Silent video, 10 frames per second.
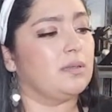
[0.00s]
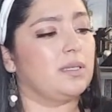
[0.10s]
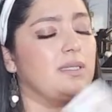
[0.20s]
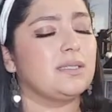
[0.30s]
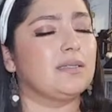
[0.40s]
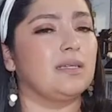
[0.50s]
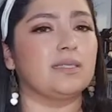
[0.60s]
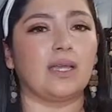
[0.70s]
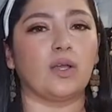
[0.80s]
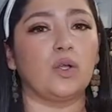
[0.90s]
This,
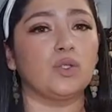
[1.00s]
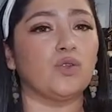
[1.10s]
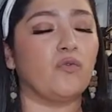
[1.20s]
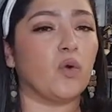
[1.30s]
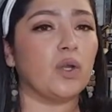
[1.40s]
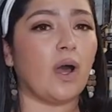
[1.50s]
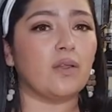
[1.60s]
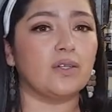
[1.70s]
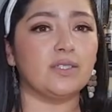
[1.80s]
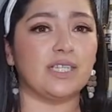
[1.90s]
it's like close to
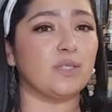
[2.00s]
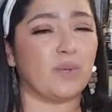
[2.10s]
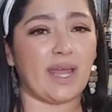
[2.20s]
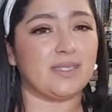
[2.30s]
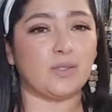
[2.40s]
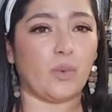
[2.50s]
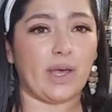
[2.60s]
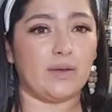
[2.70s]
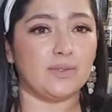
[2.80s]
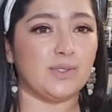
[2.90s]
$4. This one as
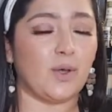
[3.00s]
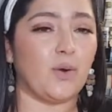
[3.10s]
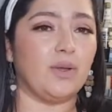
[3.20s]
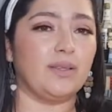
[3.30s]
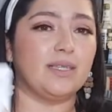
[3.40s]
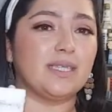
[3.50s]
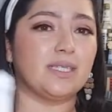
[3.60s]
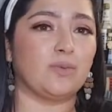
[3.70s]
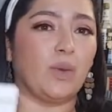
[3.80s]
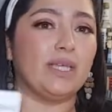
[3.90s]
well. So, and this is
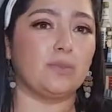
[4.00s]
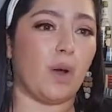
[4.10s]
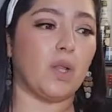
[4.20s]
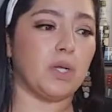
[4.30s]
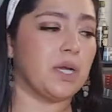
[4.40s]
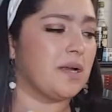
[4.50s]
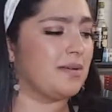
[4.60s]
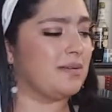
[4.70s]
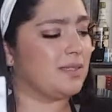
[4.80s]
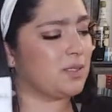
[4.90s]
way smaller.
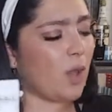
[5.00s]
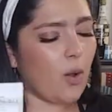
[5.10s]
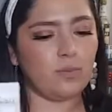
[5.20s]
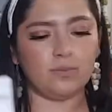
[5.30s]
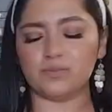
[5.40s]
So,